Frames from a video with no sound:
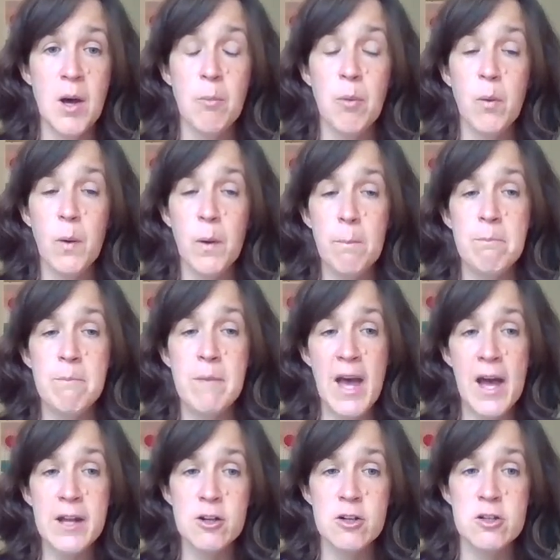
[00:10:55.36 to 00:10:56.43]
But what
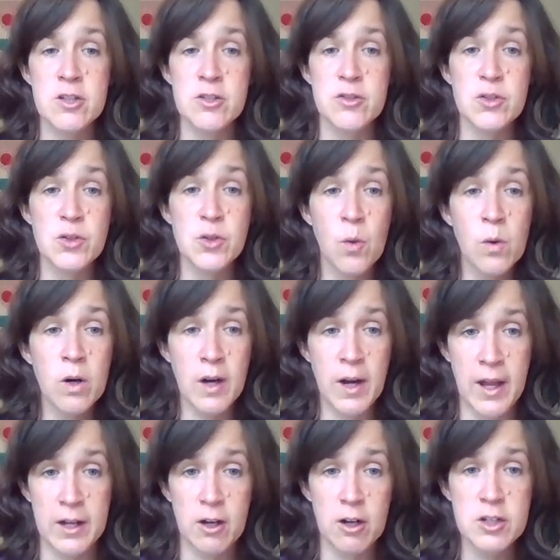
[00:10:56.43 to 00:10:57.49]
matters is your
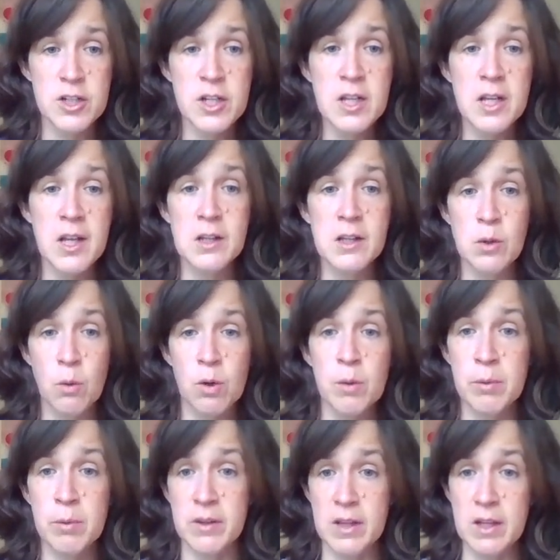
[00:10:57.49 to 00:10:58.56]
energy and your
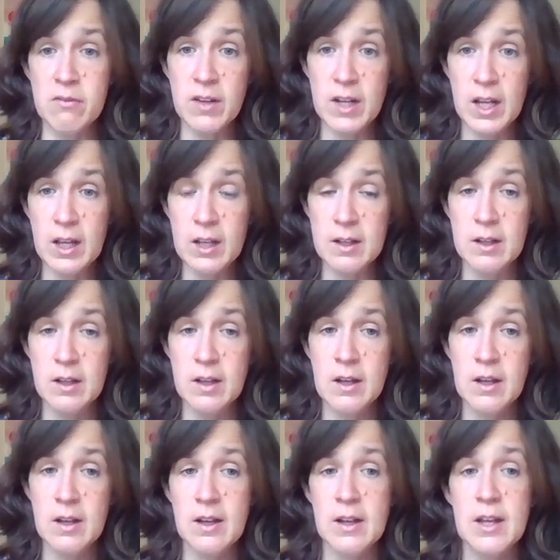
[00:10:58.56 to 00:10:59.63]
belief in it
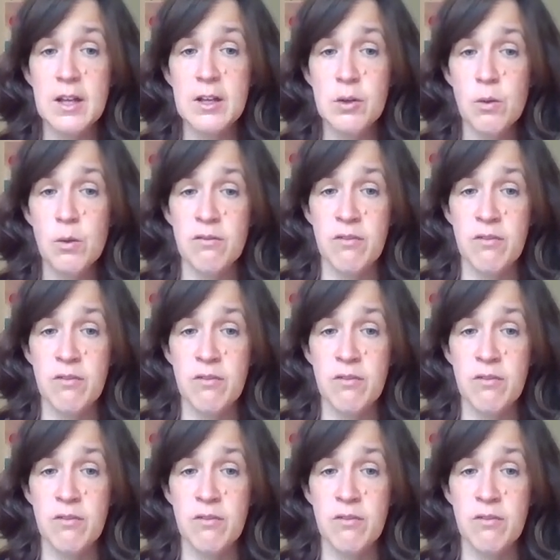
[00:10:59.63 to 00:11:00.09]
and your